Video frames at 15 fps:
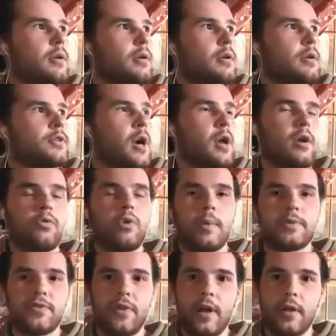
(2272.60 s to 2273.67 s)

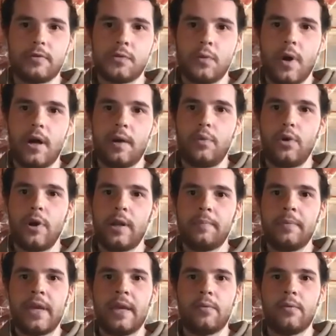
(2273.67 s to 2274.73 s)
Rumsfeld was waterboarding
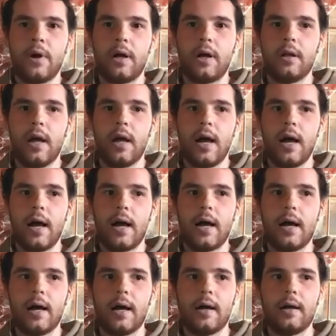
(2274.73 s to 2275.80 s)
me
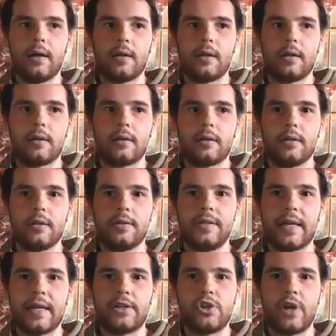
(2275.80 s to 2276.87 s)
while
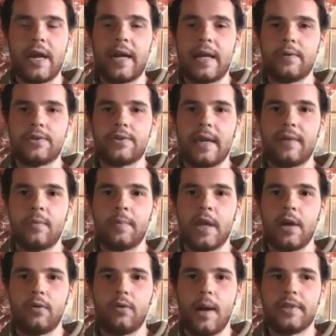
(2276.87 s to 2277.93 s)
Dick Cheney was giving me
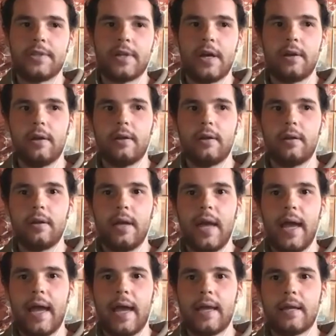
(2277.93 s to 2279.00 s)
a rub and tug,
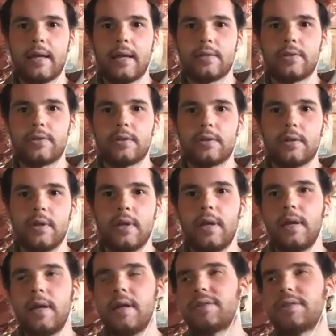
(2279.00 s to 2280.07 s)
and
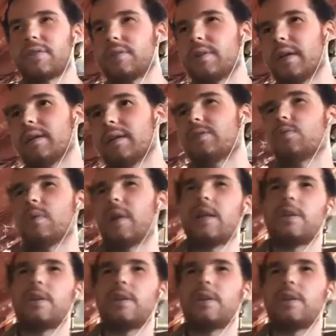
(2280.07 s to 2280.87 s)
it's what I've